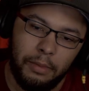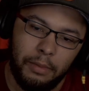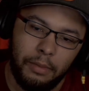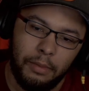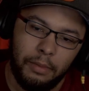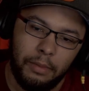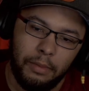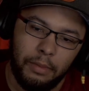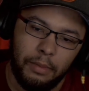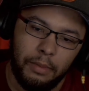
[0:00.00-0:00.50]

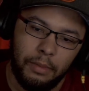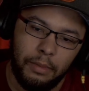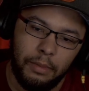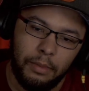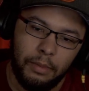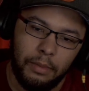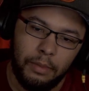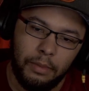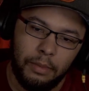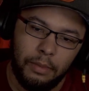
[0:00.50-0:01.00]

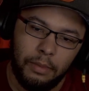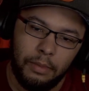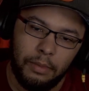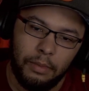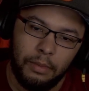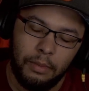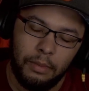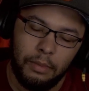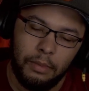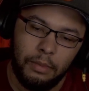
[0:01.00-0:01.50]

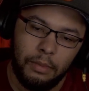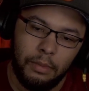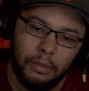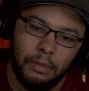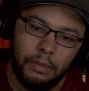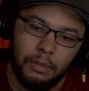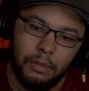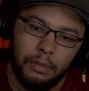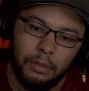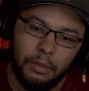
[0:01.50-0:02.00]

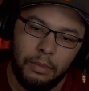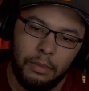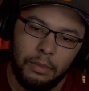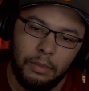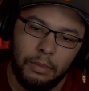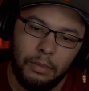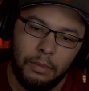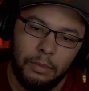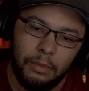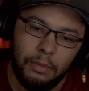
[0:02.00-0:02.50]

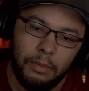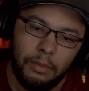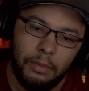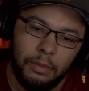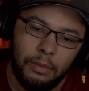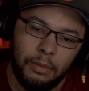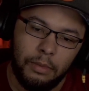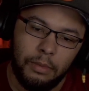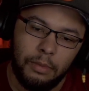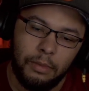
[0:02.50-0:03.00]

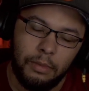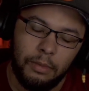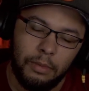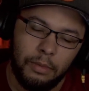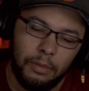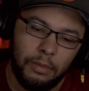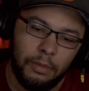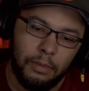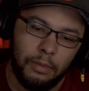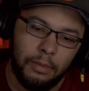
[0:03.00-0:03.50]

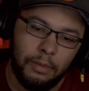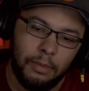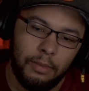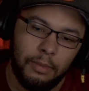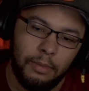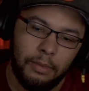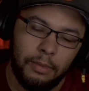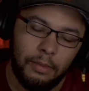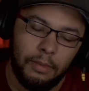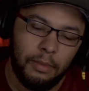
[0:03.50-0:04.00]

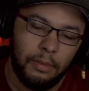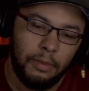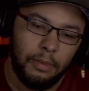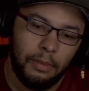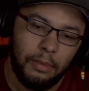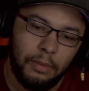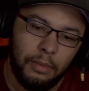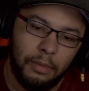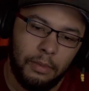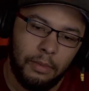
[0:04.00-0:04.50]

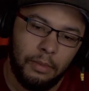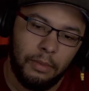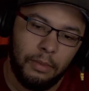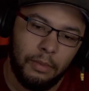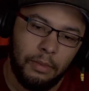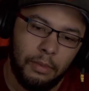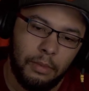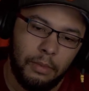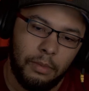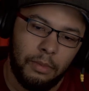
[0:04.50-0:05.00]

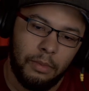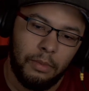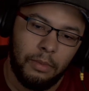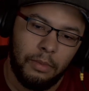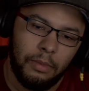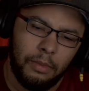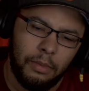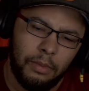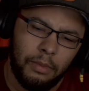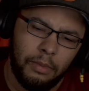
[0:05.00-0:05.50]

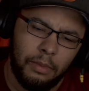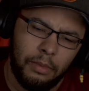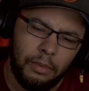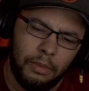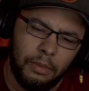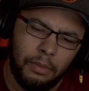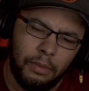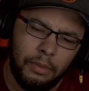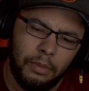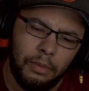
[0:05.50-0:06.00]

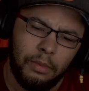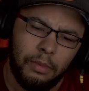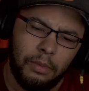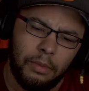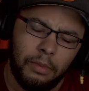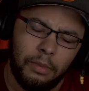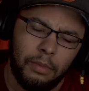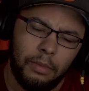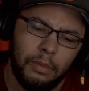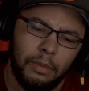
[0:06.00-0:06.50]

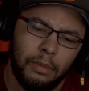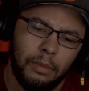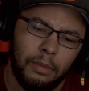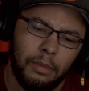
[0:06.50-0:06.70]
(no one is talking)